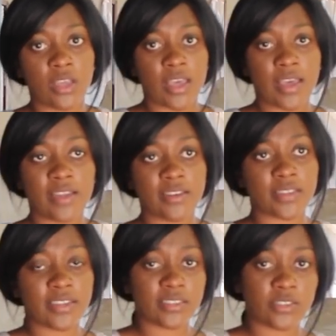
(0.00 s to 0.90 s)
And
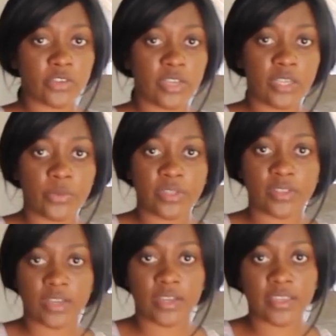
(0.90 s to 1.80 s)
I did a training with
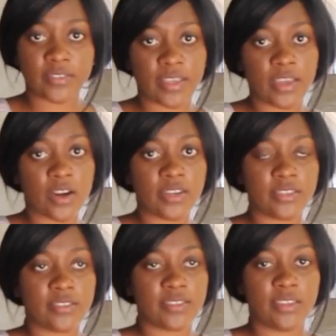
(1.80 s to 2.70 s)
uh,
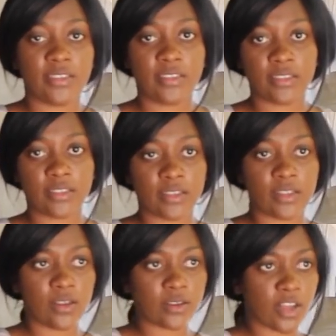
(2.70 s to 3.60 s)
SIRDC
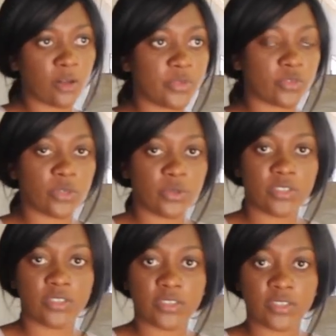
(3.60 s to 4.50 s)
along Alpes Road
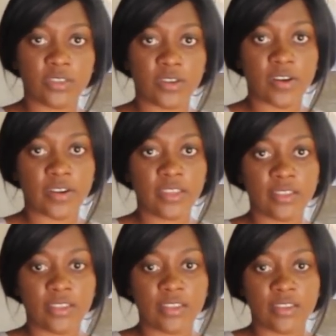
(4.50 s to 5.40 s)
in Harare.
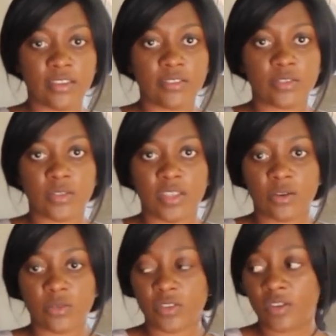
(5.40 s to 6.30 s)
So that
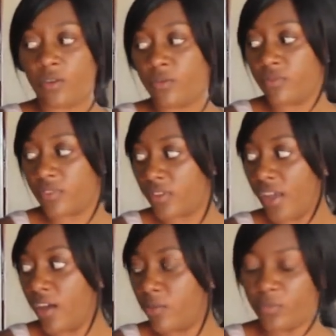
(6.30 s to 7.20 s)
also
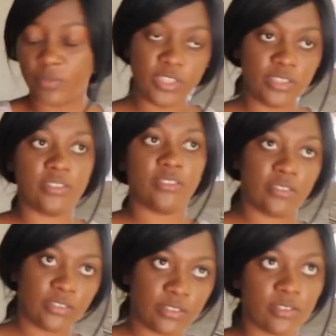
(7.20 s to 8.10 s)
helped me
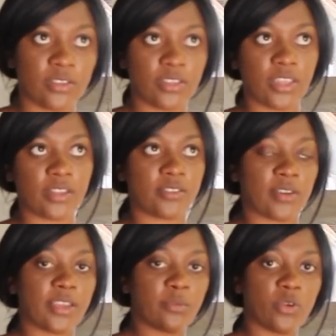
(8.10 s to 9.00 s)
get
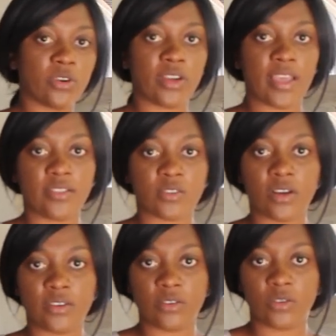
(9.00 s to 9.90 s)
like more
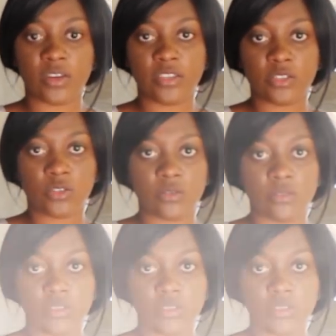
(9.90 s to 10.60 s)
hands-on knowledge too.